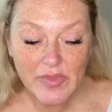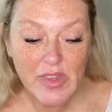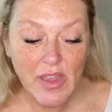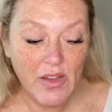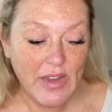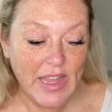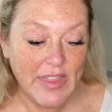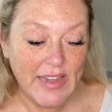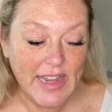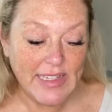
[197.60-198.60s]
Okay,
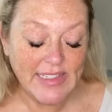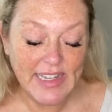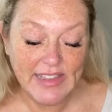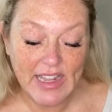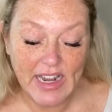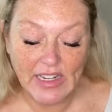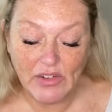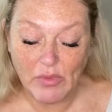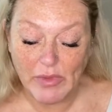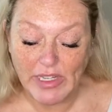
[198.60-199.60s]
the next thing that I
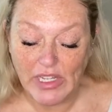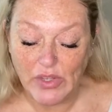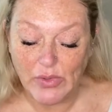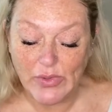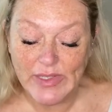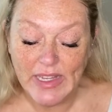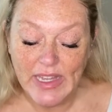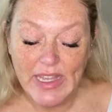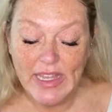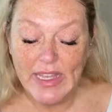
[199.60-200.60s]
normally use
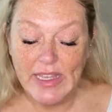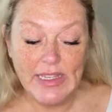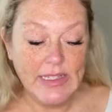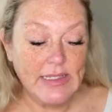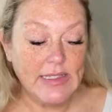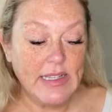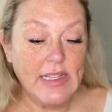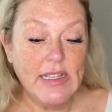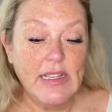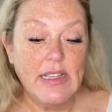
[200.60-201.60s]
is
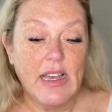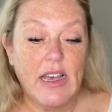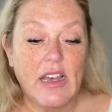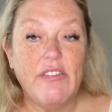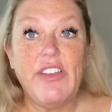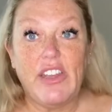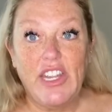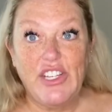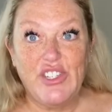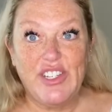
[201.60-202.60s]

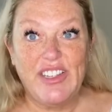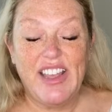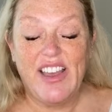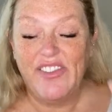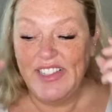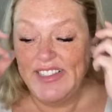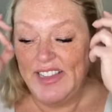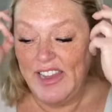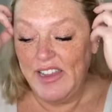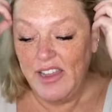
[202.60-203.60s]
foundation,
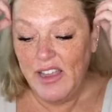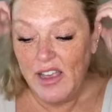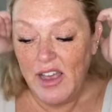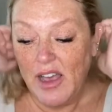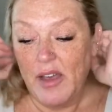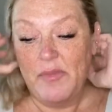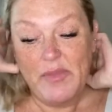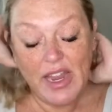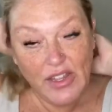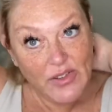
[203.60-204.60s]
obviously.
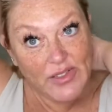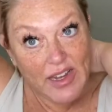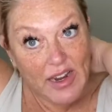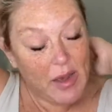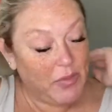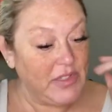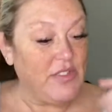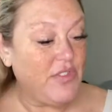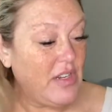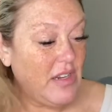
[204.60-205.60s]
I use a couple
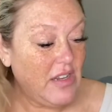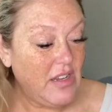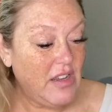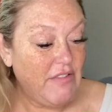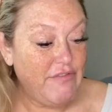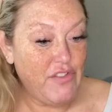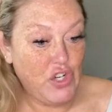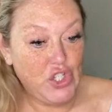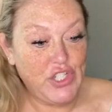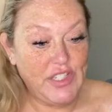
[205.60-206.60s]
different
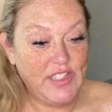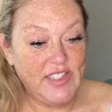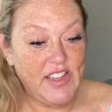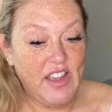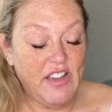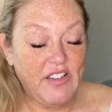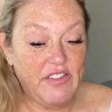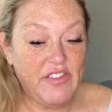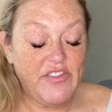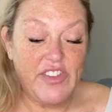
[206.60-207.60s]
versions
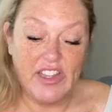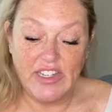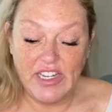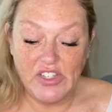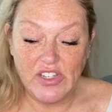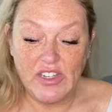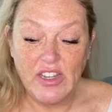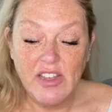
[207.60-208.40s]
of foundation,